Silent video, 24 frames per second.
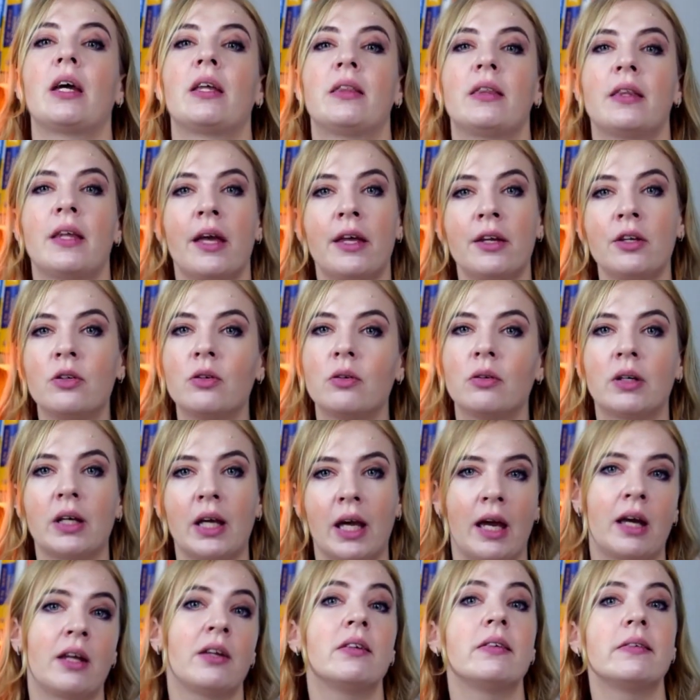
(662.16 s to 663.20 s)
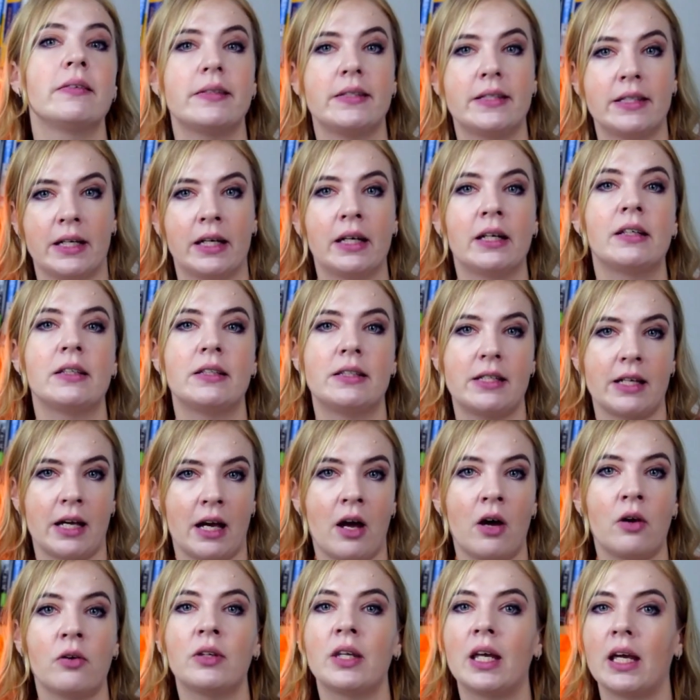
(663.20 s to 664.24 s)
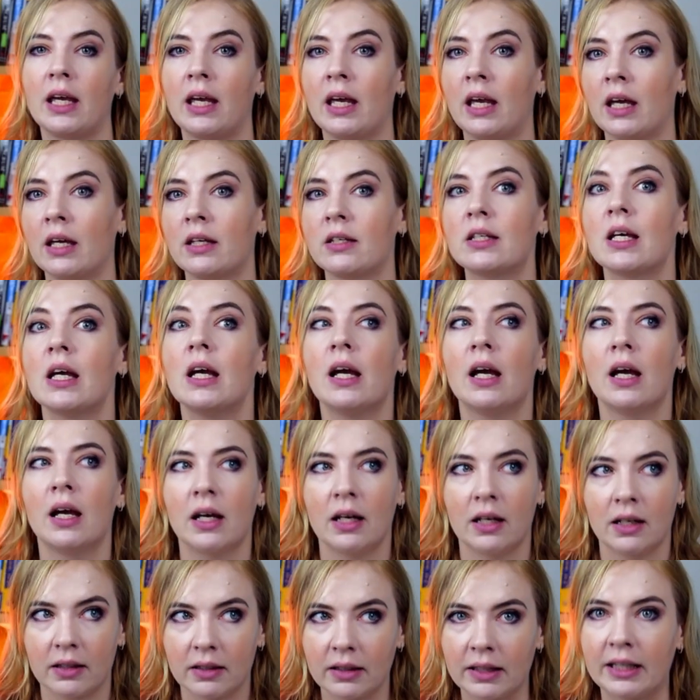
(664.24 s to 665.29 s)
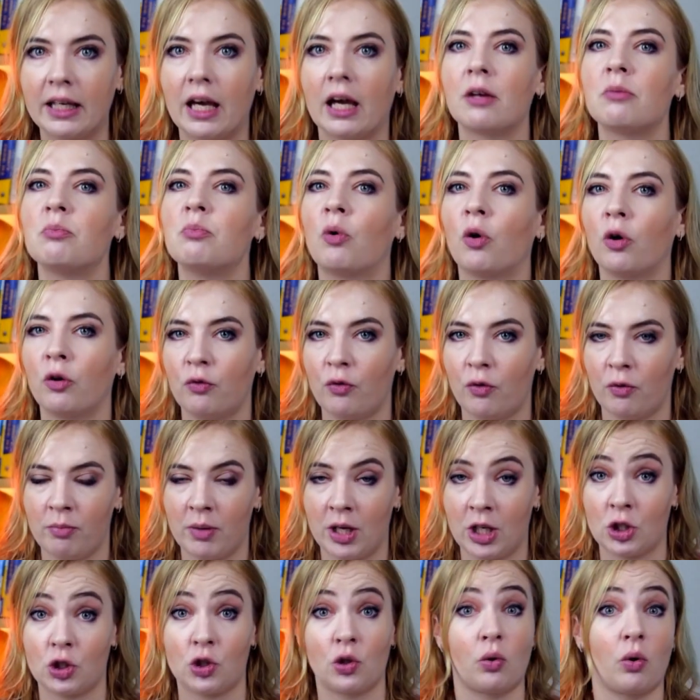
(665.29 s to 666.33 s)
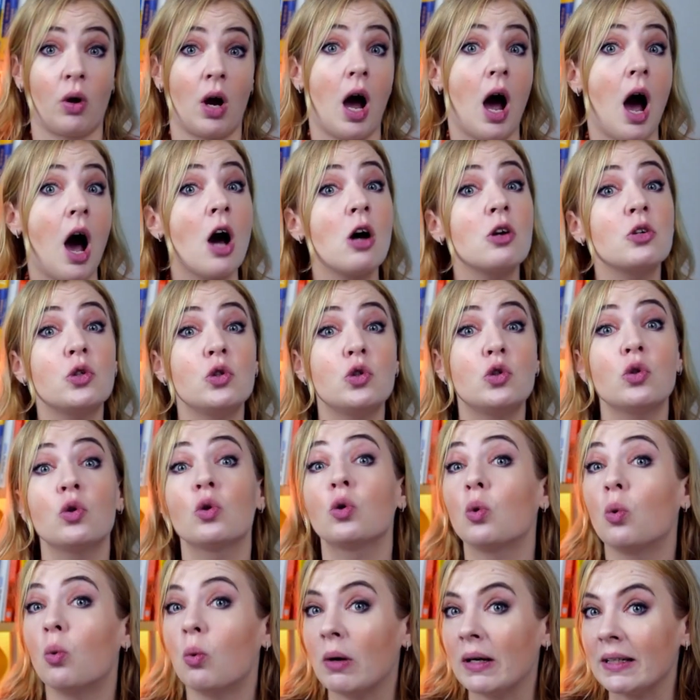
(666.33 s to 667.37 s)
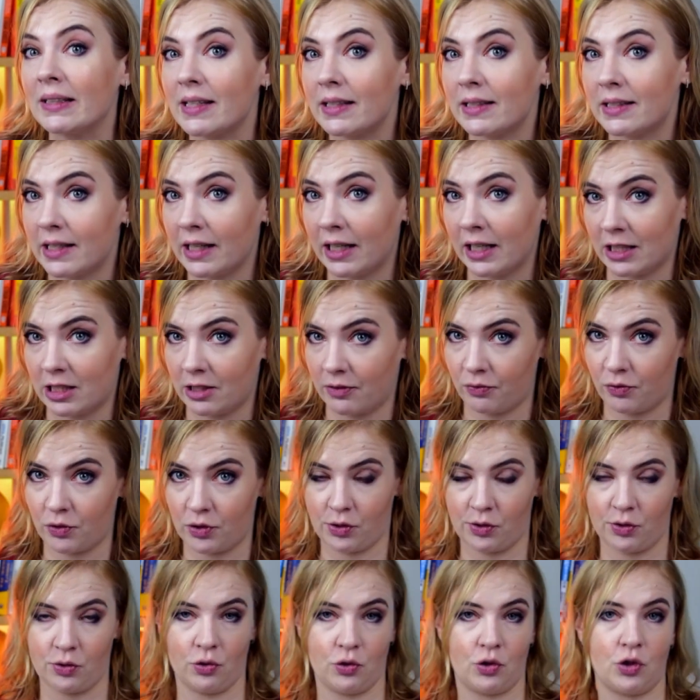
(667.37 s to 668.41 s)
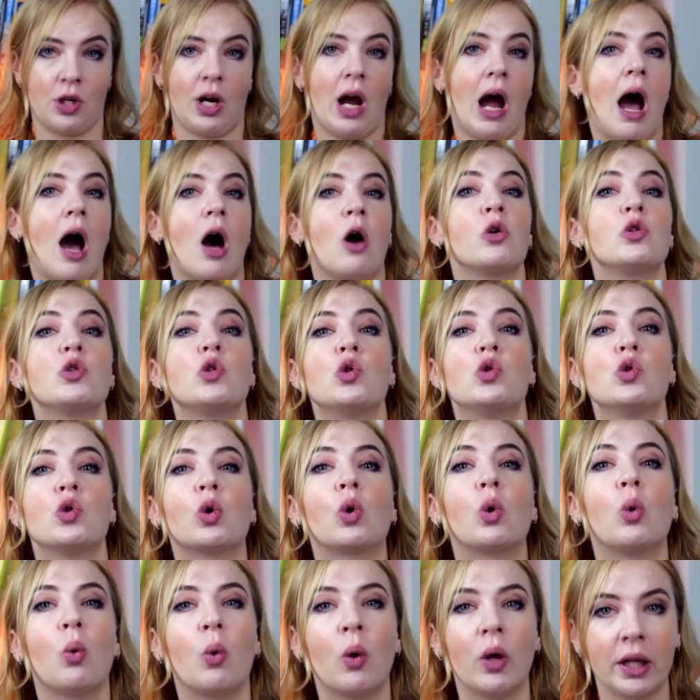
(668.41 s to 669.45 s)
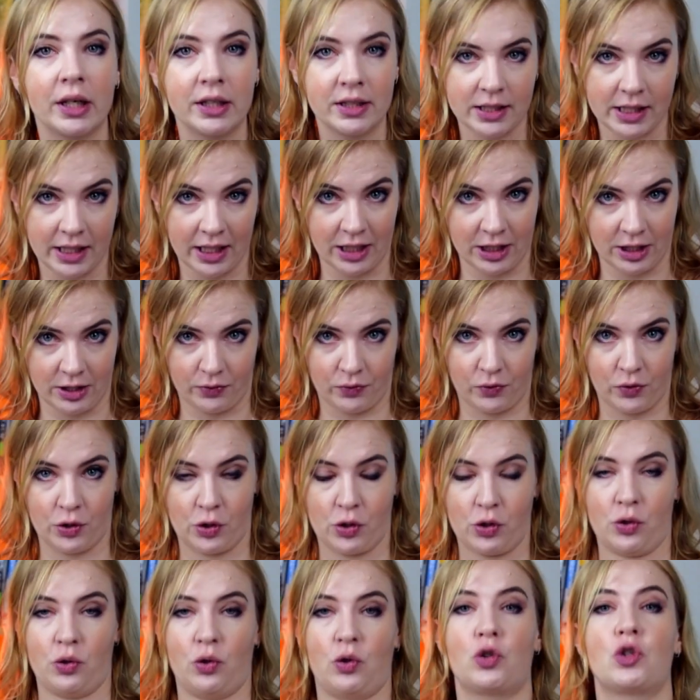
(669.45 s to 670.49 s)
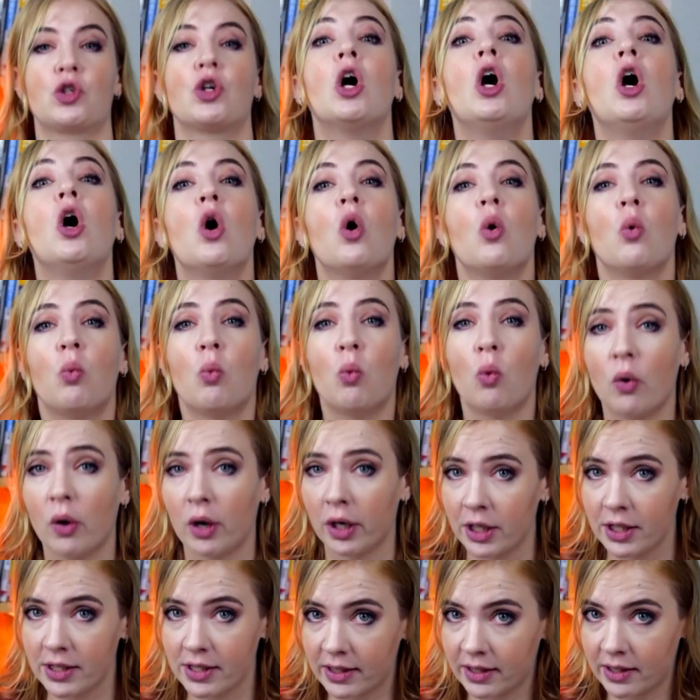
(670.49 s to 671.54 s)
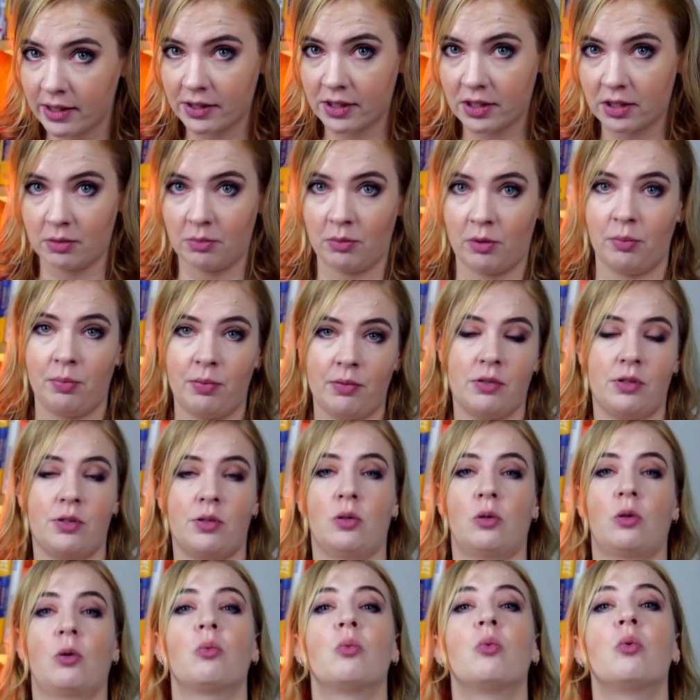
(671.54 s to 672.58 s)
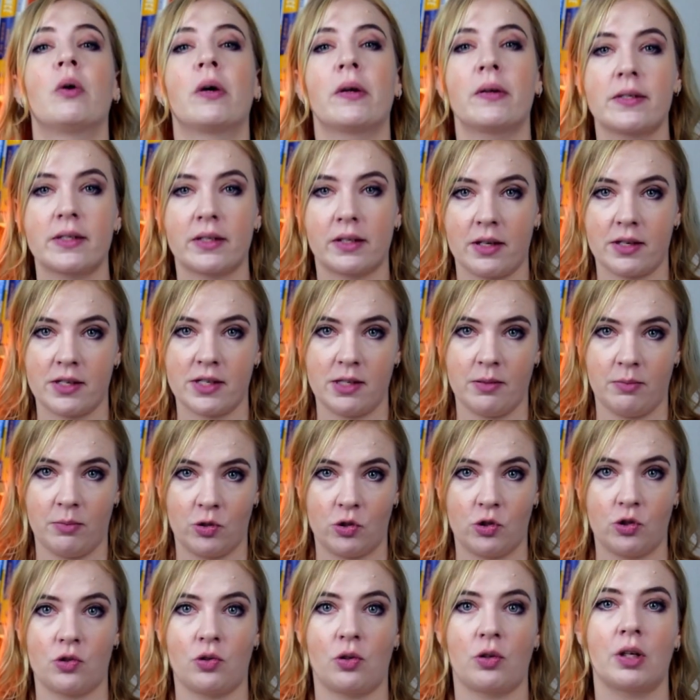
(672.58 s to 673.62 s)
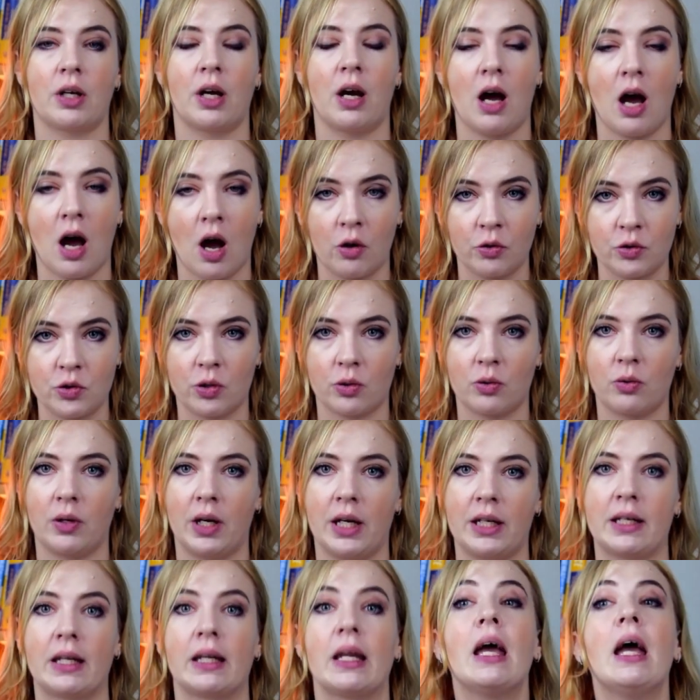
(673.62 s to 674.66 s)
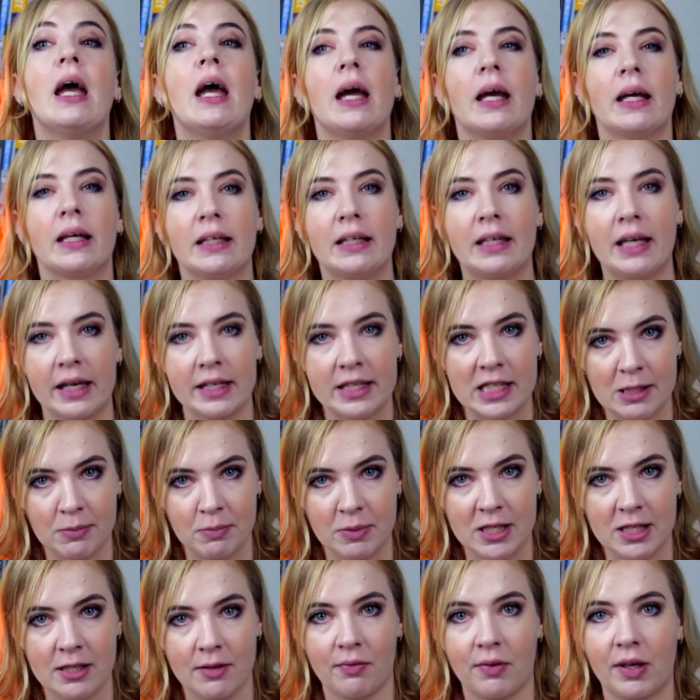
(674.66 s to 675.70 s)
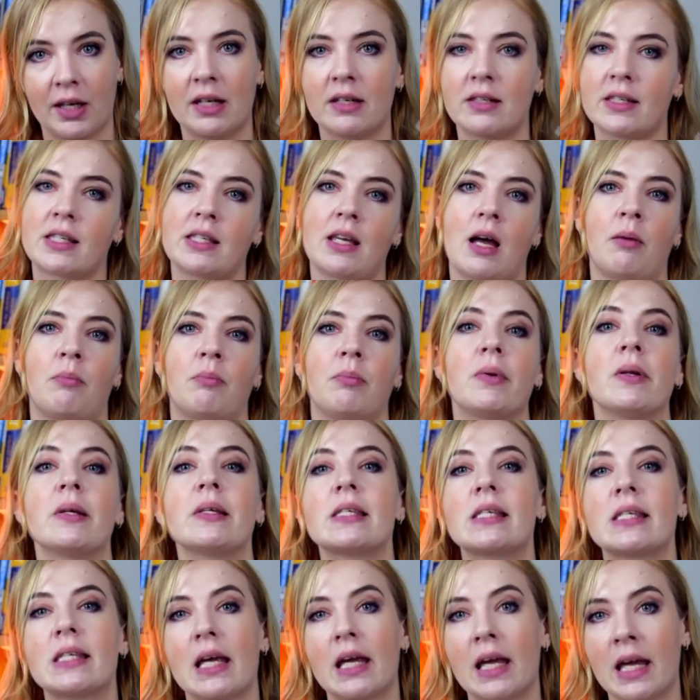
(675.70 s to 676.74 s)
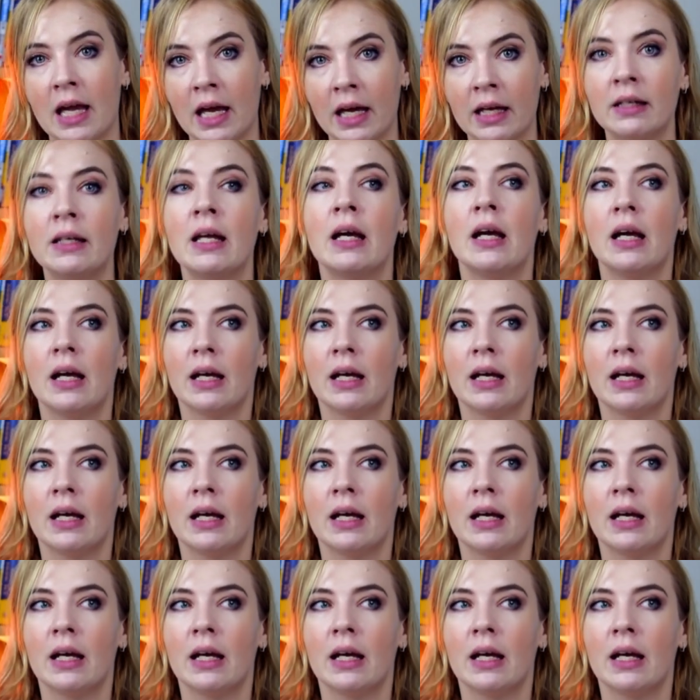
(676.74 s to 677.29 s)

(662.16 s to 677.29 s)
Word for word: and then you can dig down and get more information how to do quantitative research, how to do qualitative research, what is customer persona, what is customer journey, how to create it, get specific examples, and